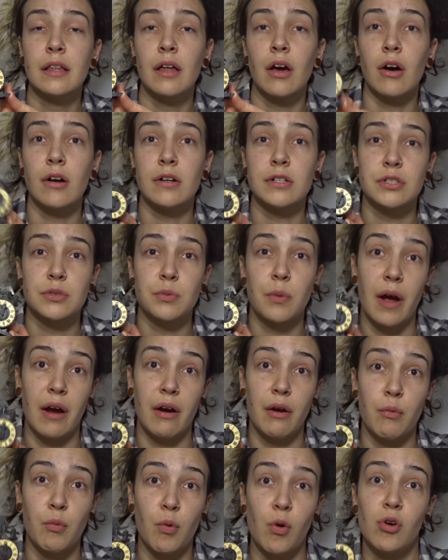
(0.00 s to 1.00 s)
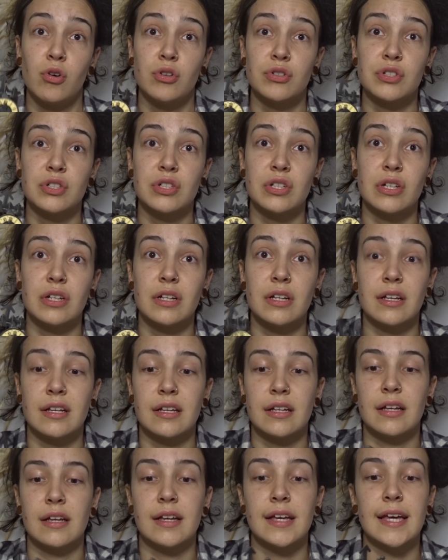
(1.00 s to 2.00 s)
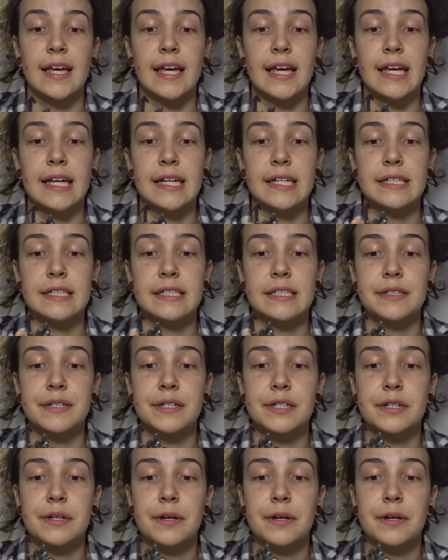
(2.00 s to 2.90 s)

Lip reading: asked where it was, and